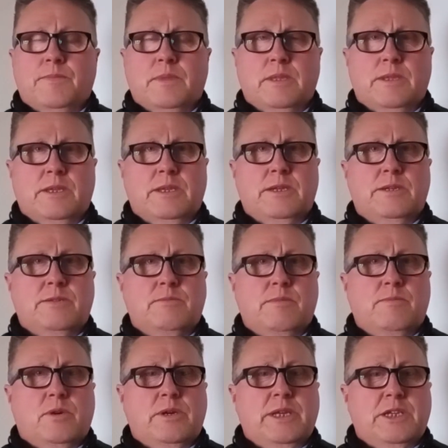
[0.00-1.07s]
in
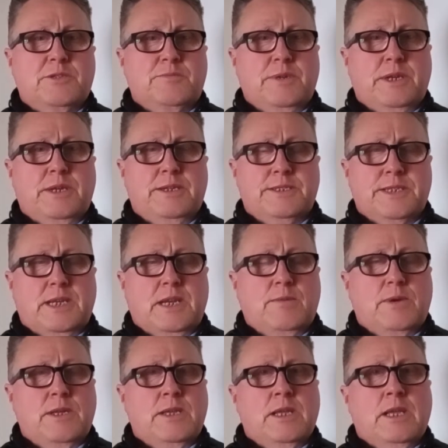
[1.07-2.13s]
my experience
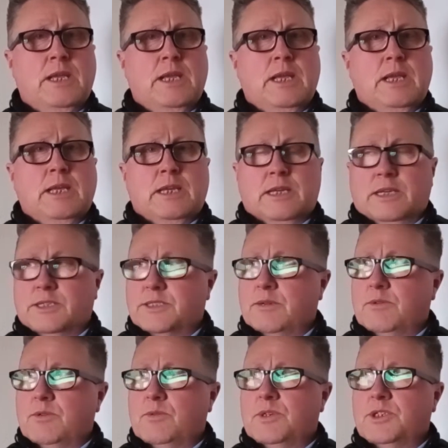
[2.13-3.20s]
anyway. And so
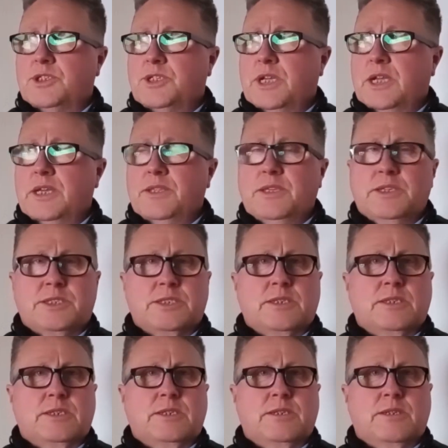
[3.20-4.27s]
I want to share this
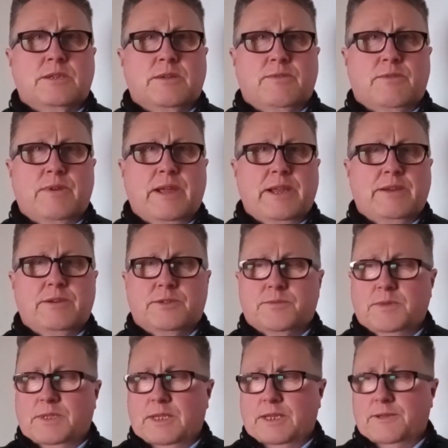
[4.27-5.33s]
fragrance
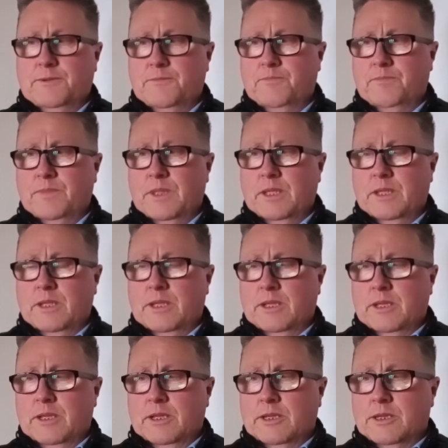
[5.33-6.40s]
with you.
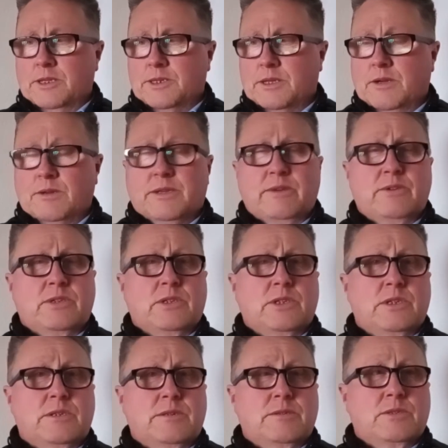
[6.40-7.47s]
So it gives
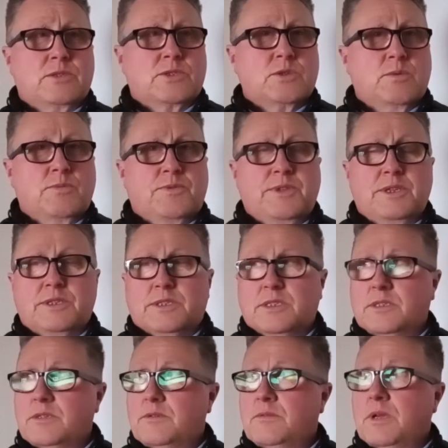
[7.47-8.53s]
you something
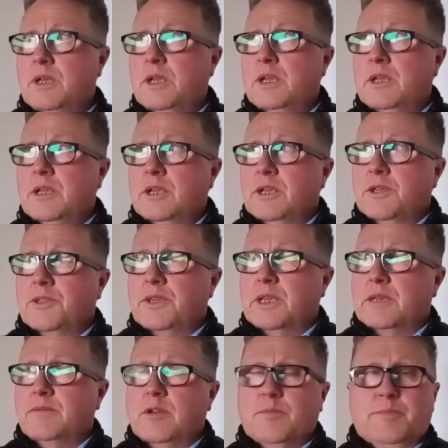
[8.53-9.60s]
to think
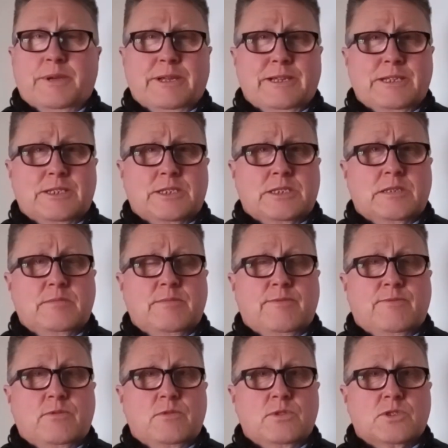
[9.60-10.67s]
about purchasing
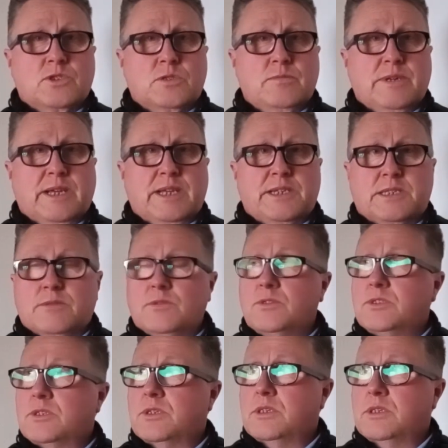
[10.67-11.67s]
before the summer gets to us.